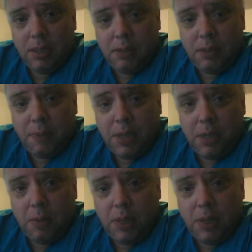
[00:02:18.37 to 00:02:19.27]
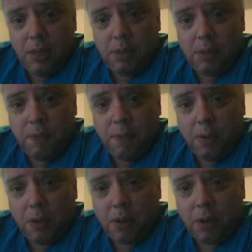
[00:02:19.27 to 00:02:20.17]
This video is
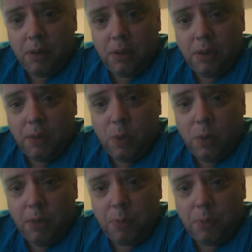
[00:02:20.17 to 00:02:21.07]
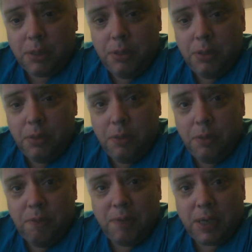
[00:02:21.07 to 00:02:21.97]
for the one person
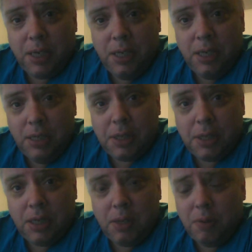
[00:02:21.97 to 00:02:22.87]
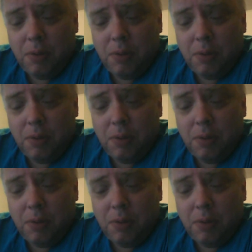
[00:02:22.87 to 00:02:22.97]
who fucking needs it.